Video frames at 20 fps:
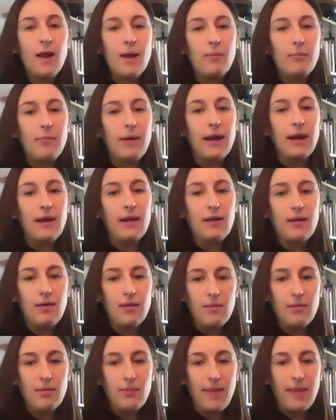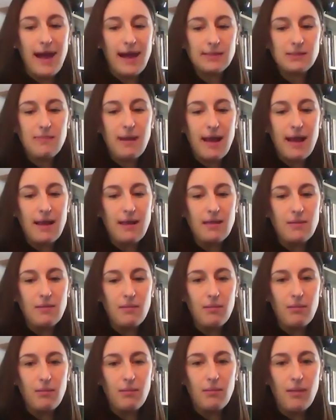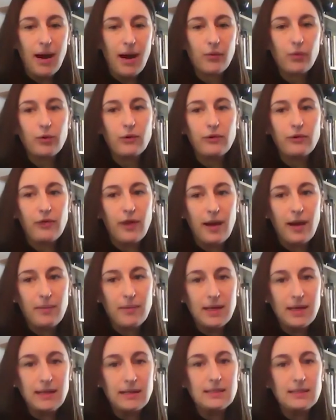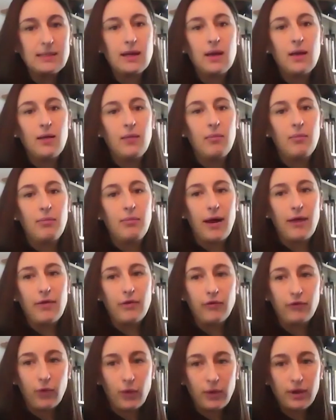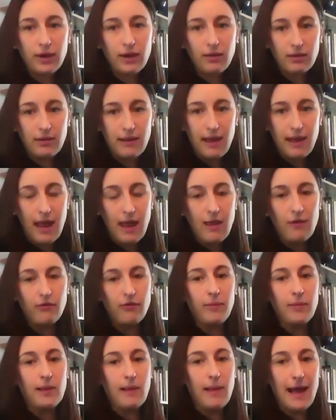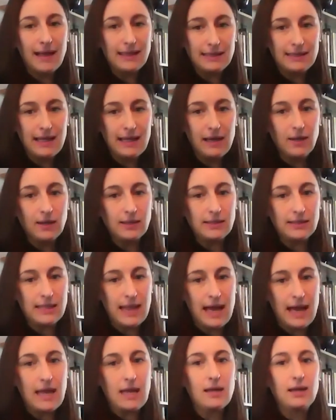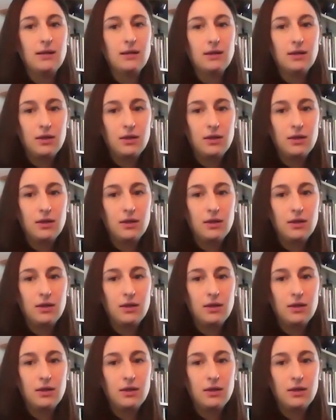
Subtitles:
But that's my rule of thumb is by the 40th day from the last date on site,